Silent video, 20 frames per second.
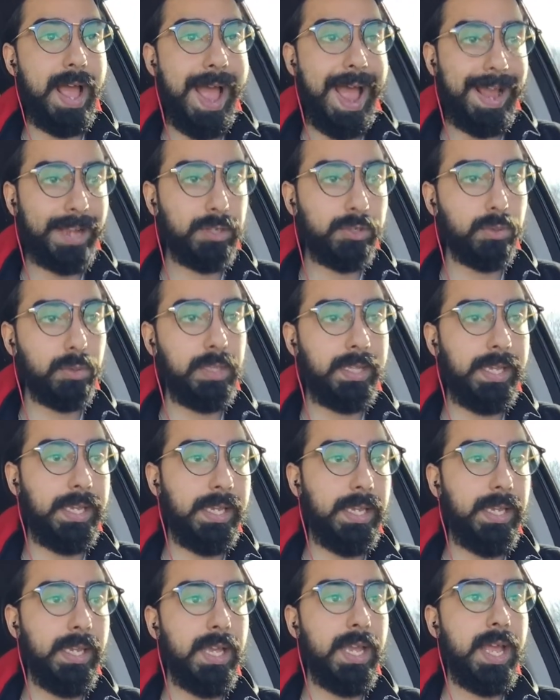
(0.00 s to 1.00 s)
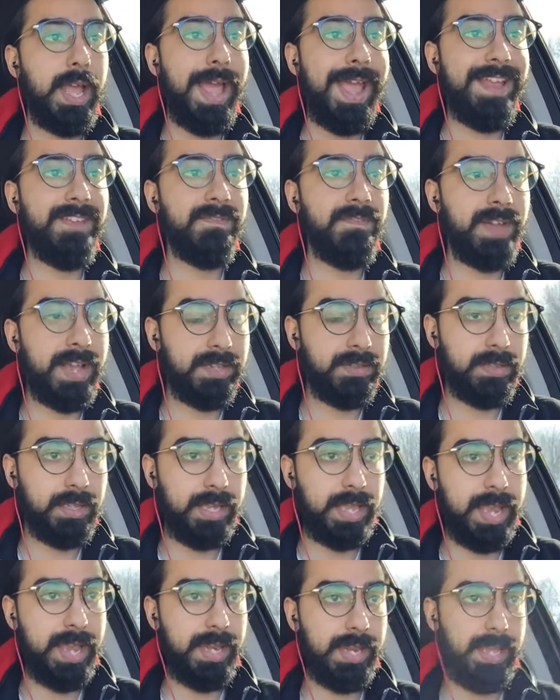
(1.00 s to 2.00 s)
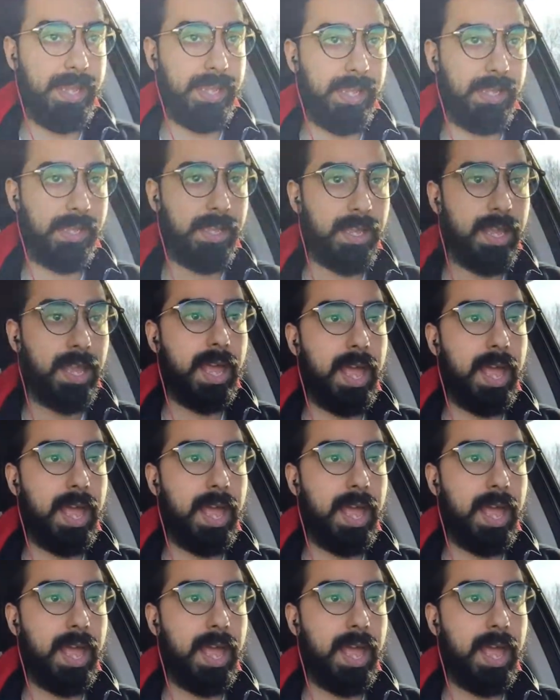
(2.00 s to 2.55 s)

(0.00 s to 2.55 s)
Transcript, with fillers: actually investigating